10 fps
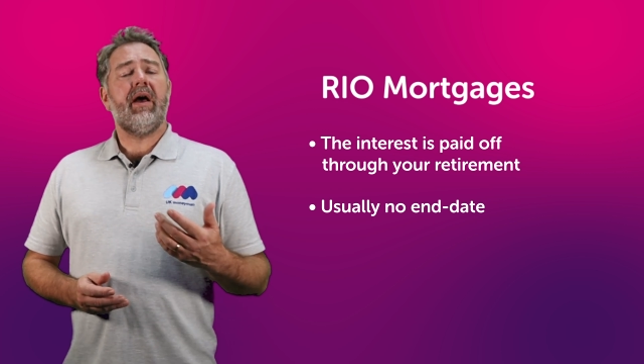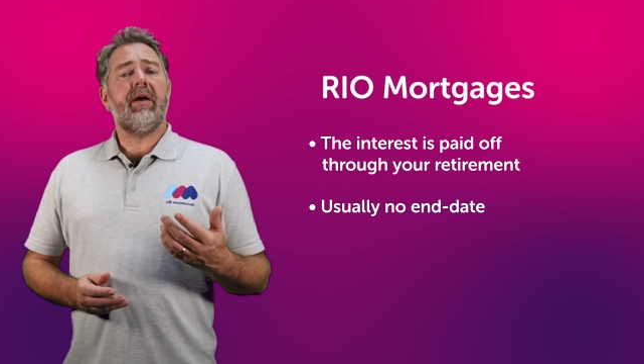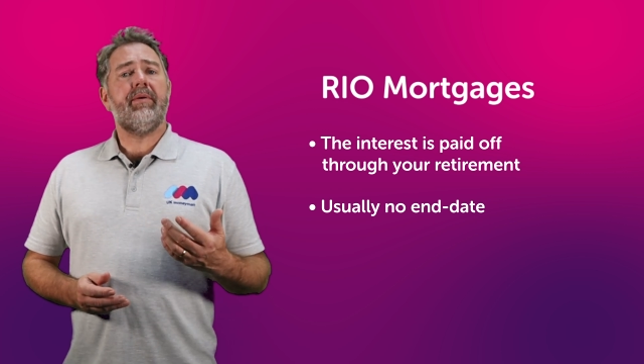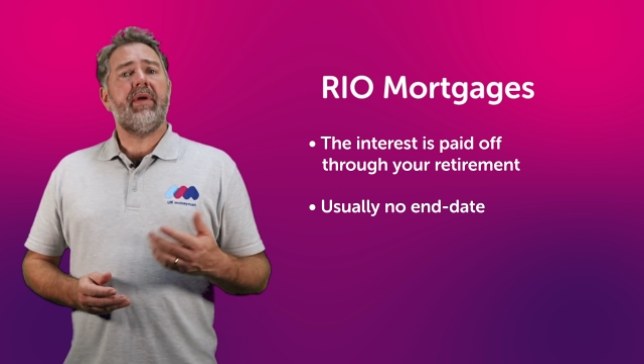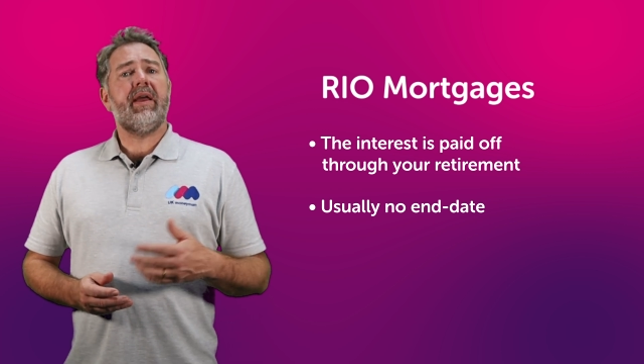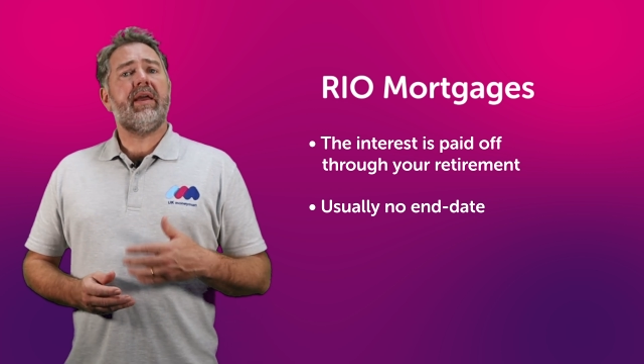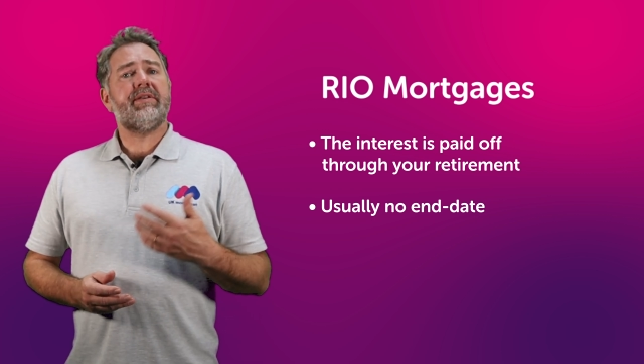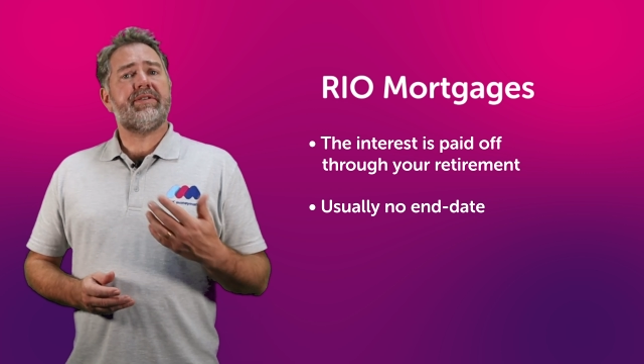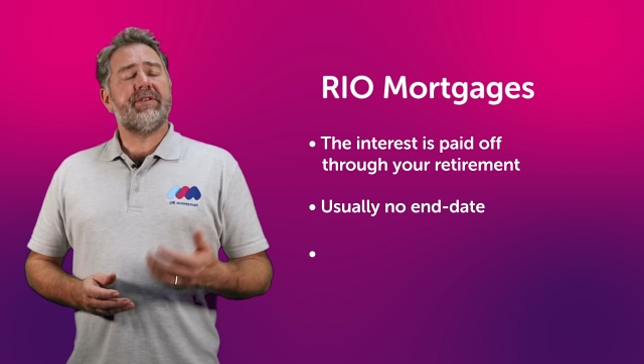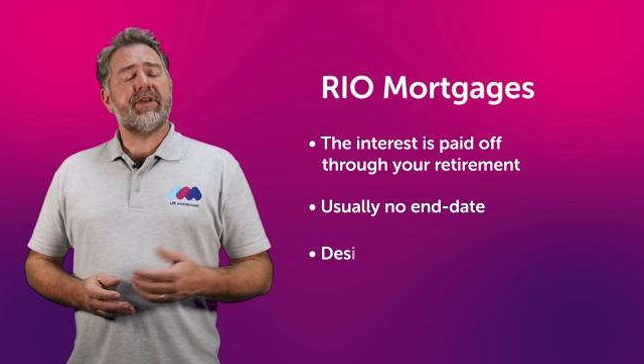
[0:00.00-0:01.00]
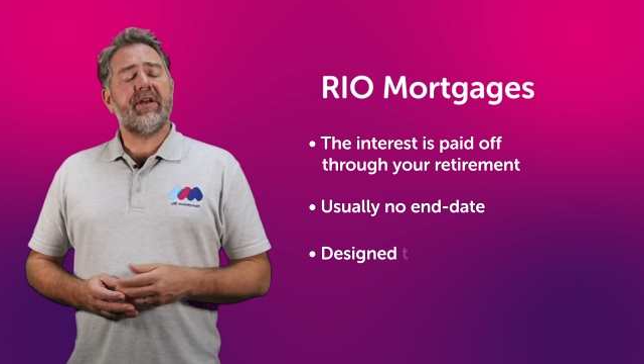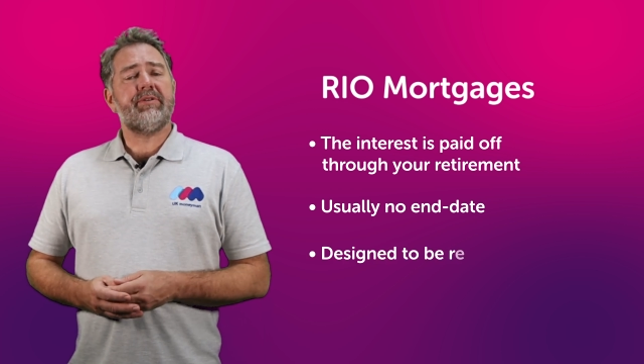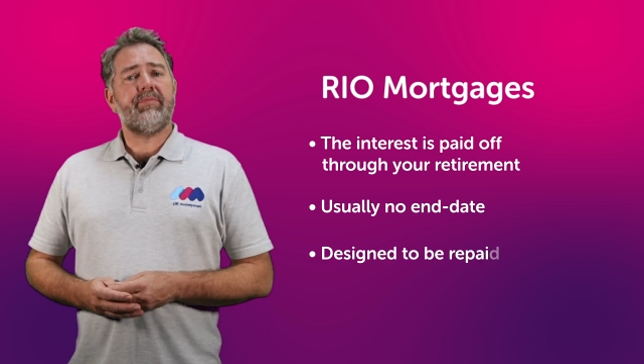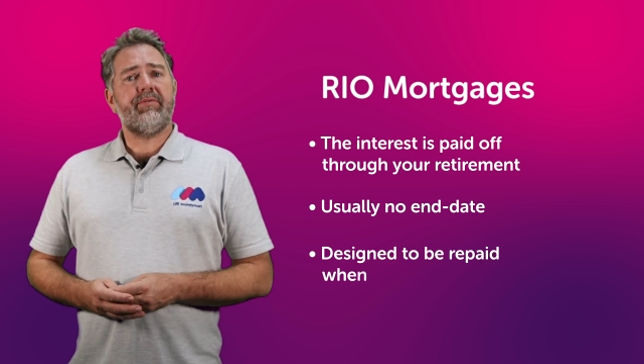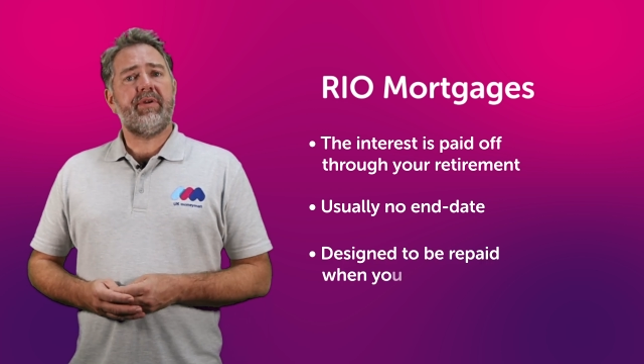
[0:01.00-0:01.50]
Um, it's
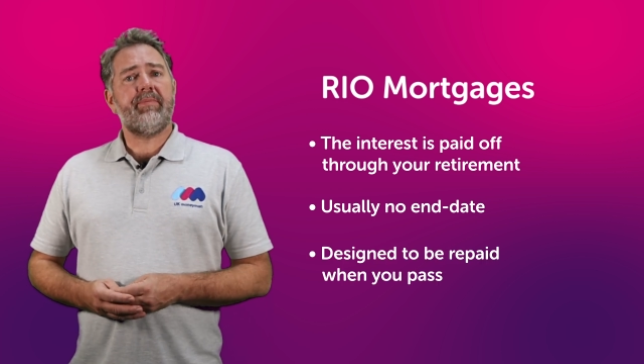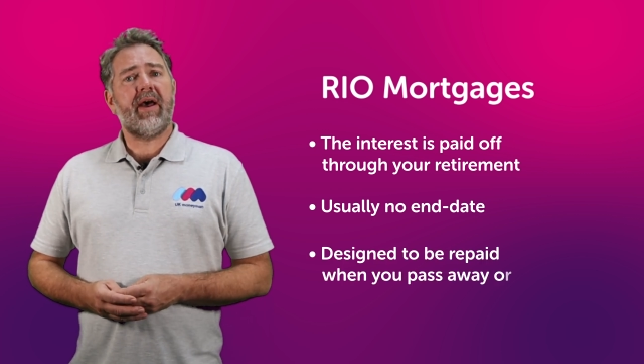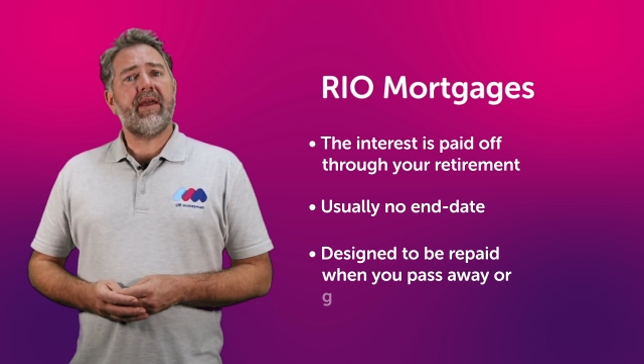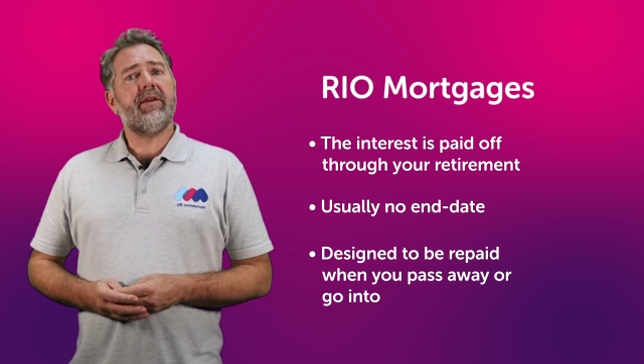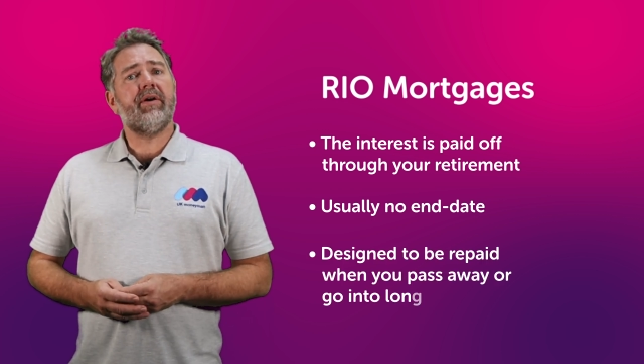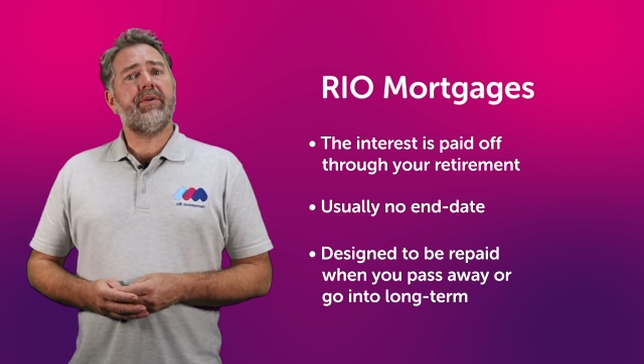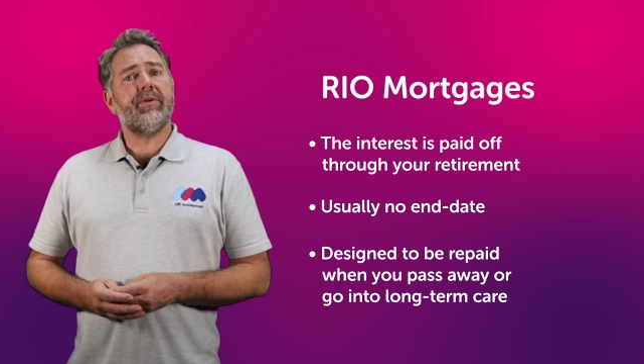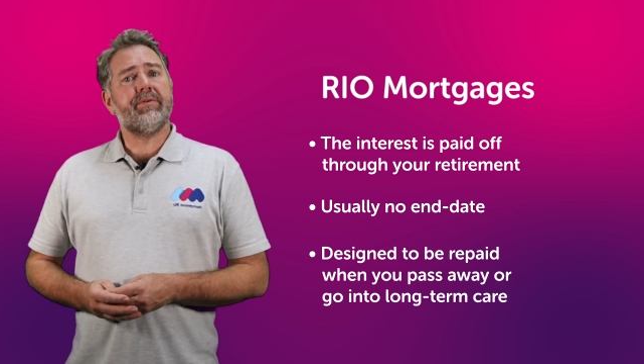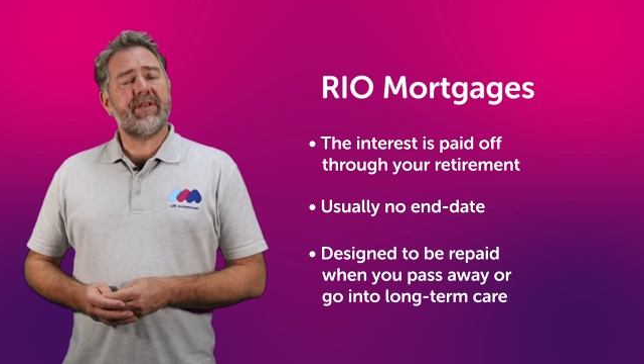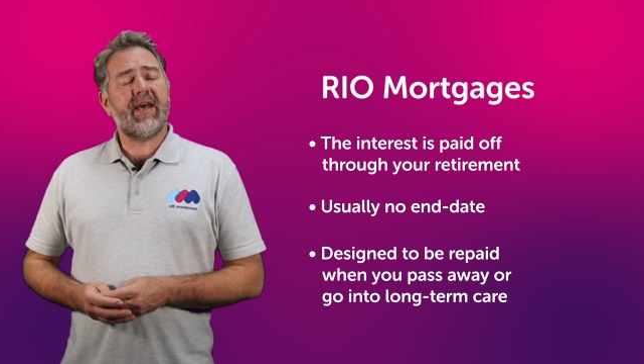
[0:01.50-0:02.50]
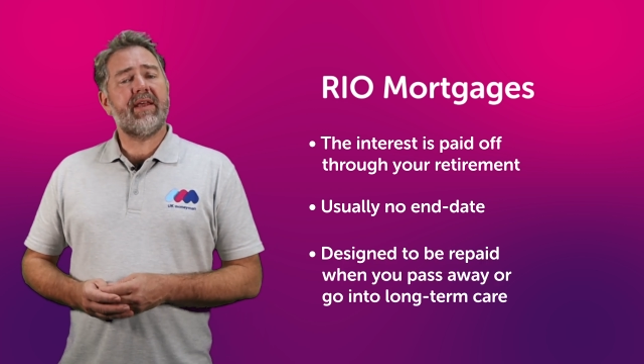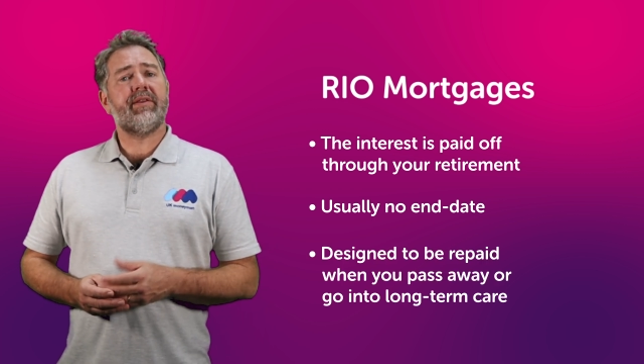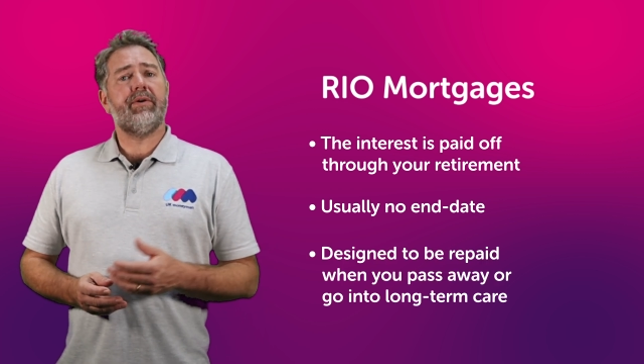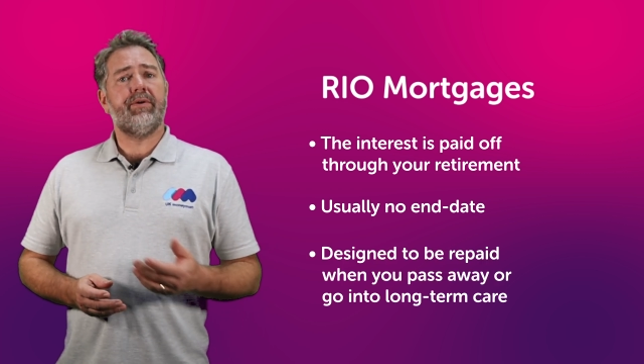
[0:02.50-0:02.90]
designed to be repaid on your death